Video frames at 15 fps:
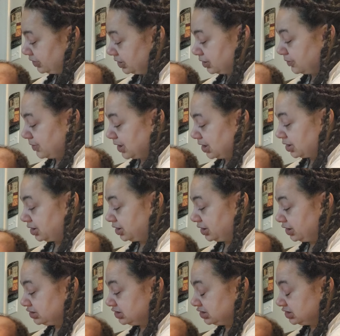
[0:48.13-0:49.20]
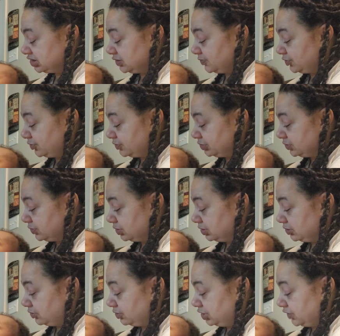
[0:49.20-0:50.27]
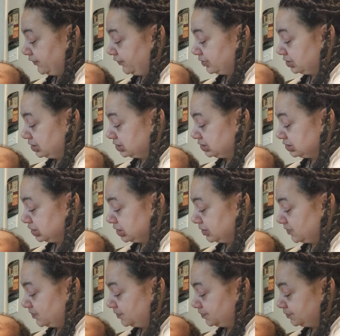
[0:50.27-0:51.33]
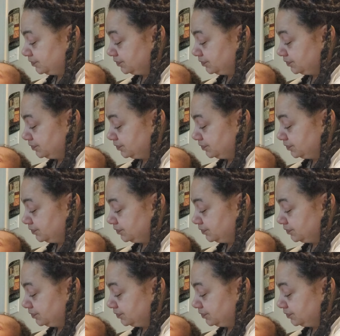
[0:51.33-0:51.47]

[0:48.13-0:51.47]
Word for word: thing about it is his symptoms were a little different this time.